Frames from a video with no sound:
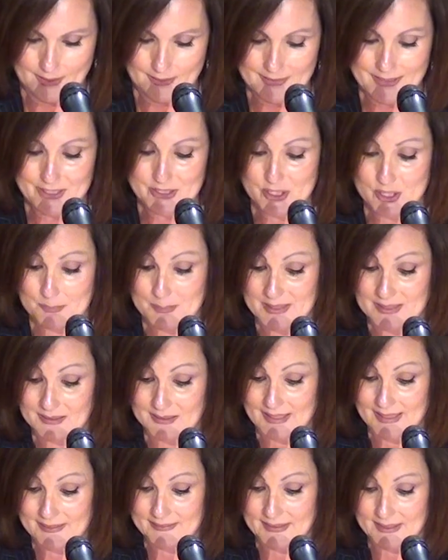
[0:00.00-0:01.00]
They should be
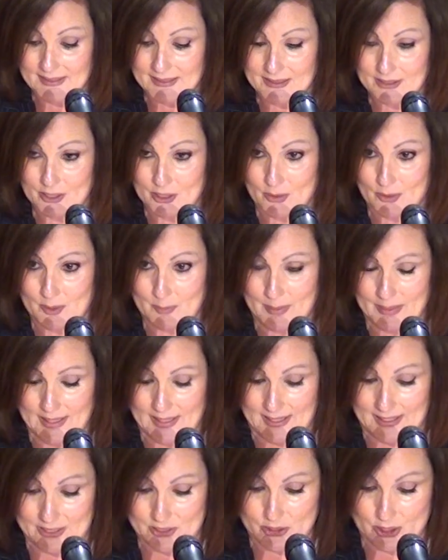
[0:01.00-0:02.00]
glad they didn't go to
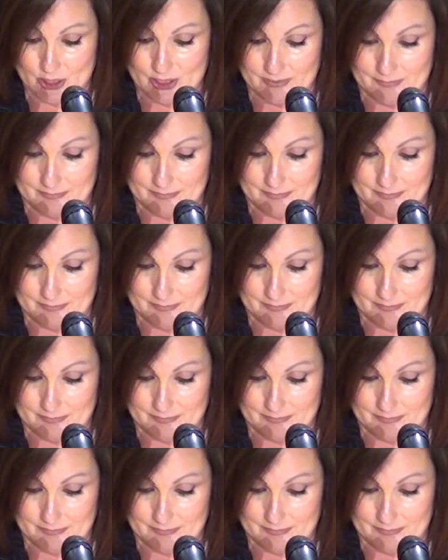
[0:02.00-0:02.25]
Page.